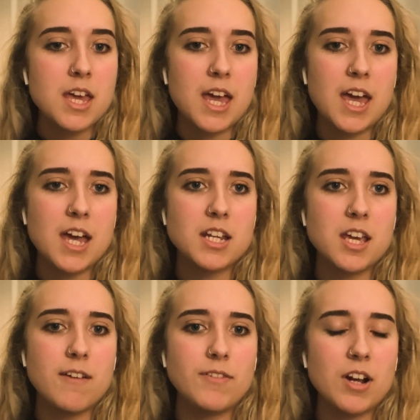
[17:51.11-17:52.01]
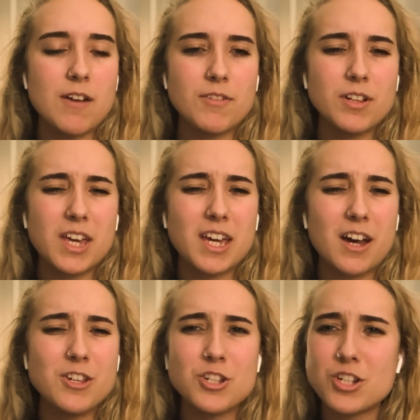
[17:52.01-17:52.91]
And if you're ever like
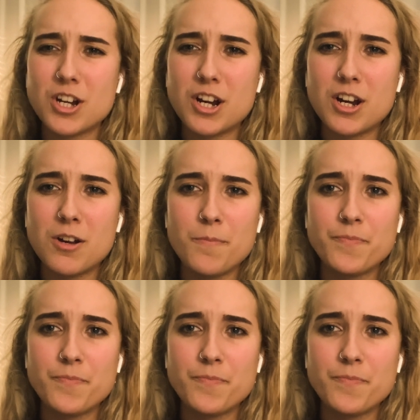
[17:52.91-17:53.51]
unsure,